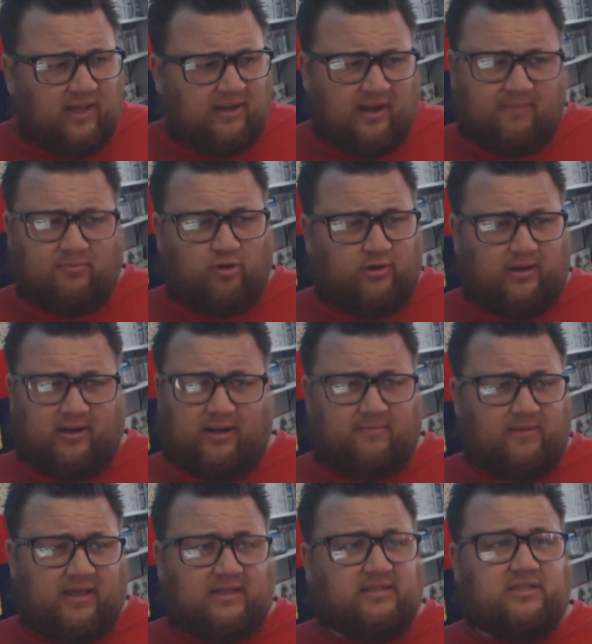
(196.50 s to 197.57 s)
and I'm looking, I'm
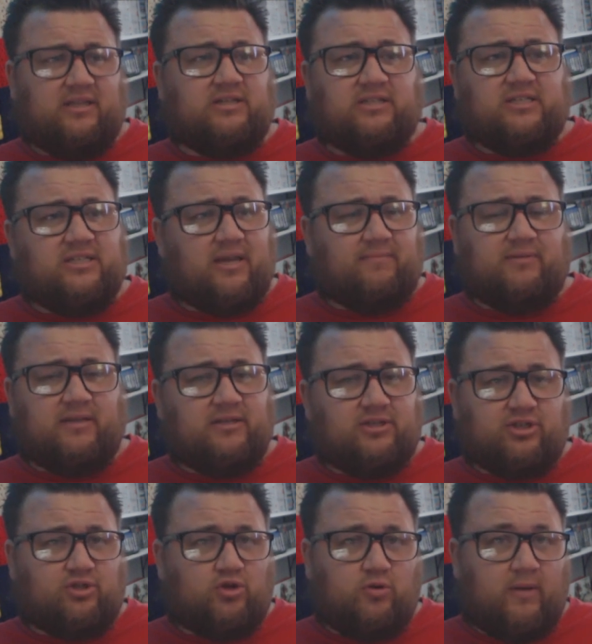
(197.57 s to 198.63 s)
like, it's something
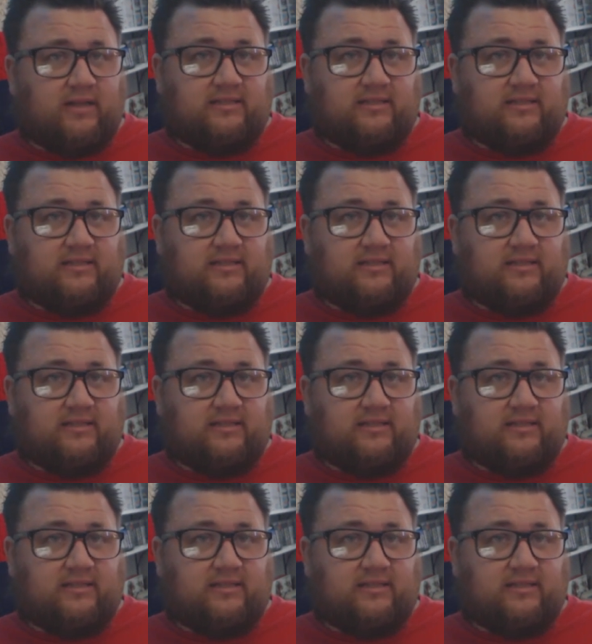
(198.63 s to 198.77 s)
stupid.